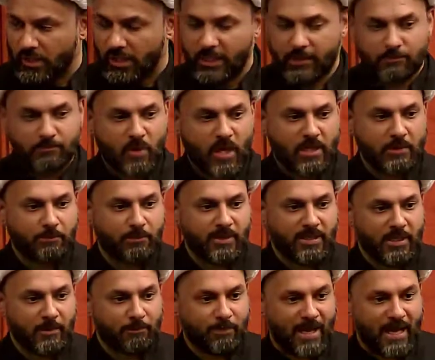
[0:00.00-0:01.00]
It might
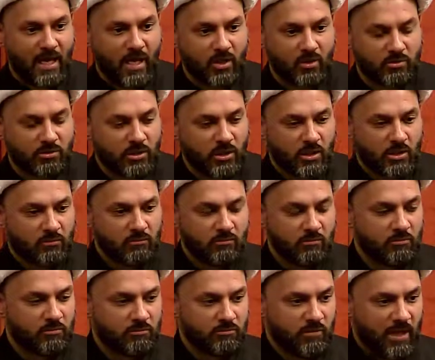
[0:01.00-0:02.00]
be about
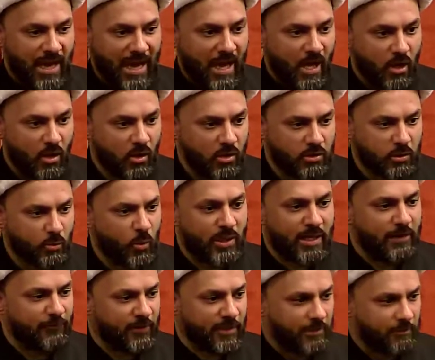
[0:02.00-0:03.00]
health,
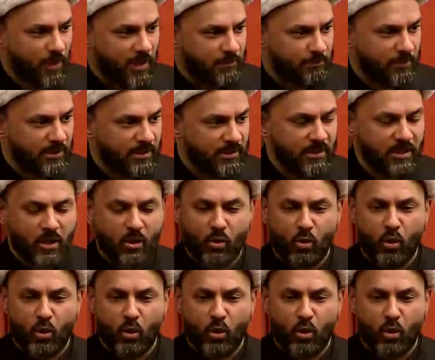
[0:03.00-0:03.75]
whatever it might be.